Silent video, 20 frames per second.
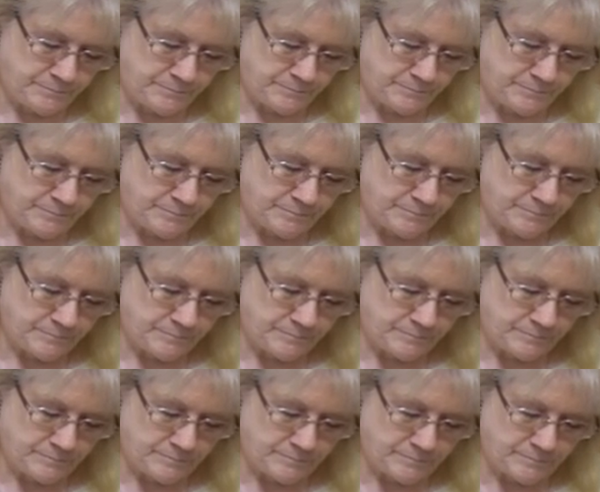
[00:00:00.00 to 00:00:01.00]

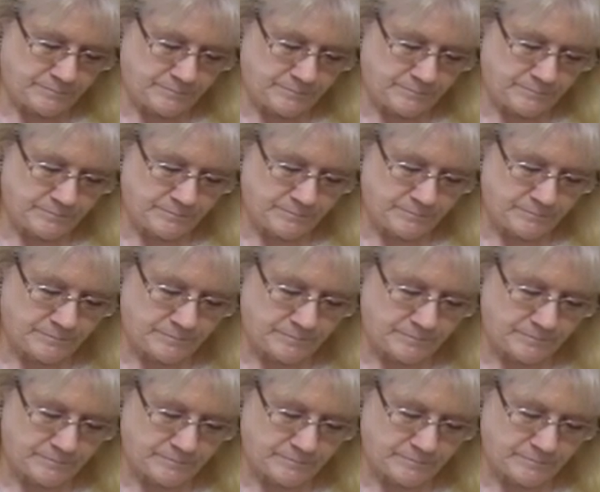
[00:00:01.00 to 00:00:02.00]

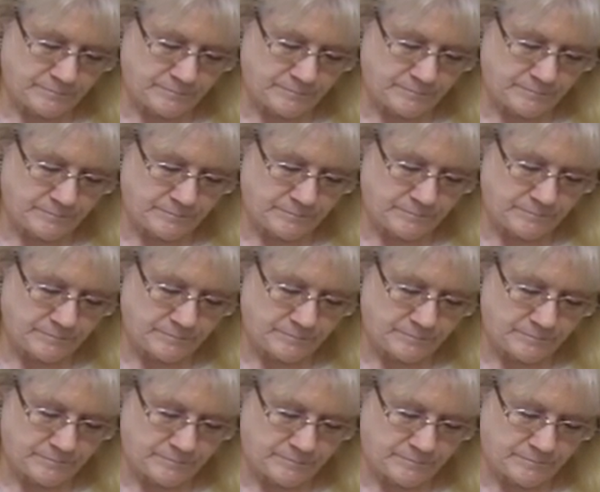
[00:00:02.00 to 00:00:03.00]

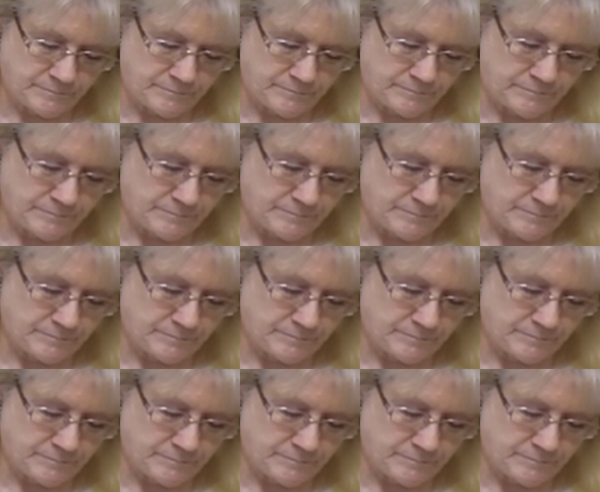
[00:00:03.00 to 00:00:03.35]
(not speaking)